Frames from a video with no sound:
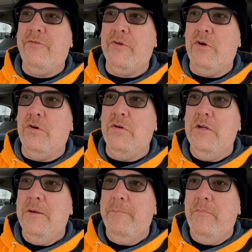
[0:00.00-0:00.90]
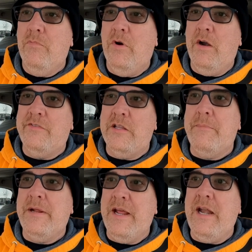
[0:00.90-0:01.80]
So whereas at the
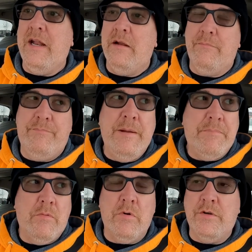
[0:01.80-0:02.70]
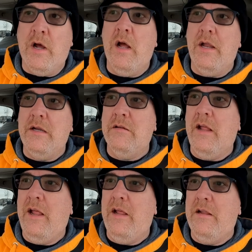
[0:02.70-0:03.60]
beginning people were dying,
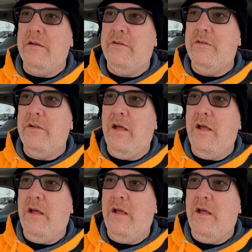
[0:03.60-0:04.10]
and